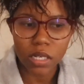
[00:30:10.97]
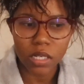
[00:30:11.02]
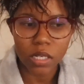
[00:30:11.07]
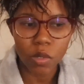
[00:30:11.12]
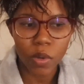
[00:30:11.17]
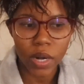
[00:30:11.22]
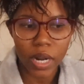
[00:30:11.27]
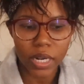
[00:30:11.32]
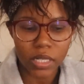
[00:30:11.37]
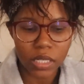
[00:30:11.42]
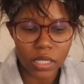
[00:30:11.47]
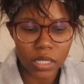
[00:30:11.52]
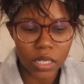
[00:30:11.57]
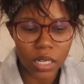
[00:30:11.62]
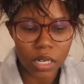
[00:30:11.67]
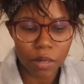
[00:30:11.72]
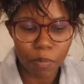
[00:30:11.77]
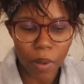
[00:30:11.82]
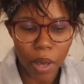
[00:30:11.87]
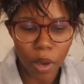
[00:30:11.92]
D when I did
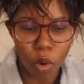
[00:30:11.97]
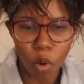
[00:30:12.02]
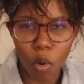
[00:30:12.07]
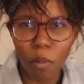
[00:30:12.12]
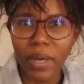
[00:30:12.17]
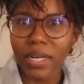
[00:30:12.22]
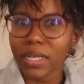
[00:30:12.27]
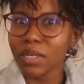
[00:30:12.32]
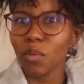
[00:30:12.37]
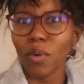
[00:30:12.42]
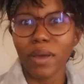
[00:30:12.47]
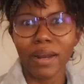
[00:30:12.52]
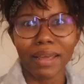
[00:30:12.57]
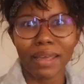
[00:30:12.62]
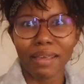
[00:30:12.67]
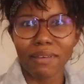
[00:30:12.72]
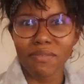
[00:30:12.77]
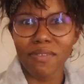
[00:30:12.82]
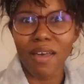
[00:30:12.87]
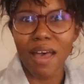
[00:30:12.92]
get back home. I didn't want to
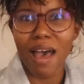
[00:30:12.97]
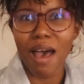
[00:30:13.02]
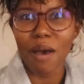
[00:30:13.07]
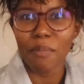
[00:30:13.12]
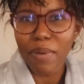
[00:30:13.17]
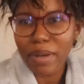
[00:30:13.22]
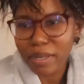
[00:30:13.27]
give up.